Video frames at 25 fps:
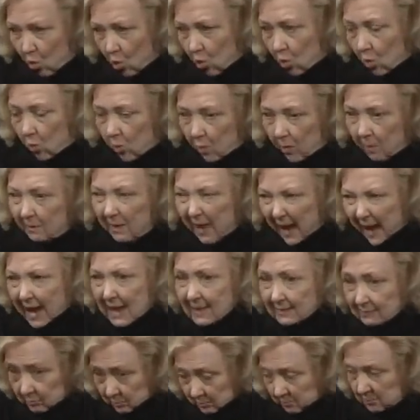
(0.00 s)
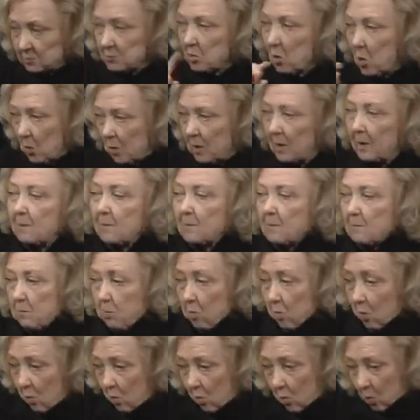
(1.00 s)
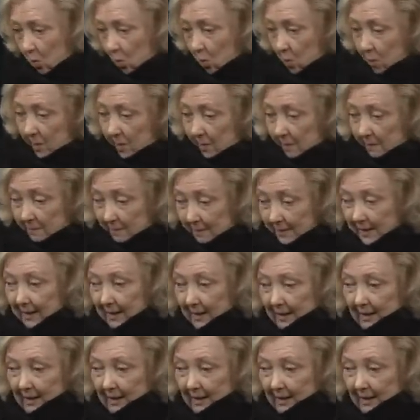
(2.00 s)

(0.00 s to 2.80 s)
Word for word: Uh, you know, I dragged her along with. I asked if she would come,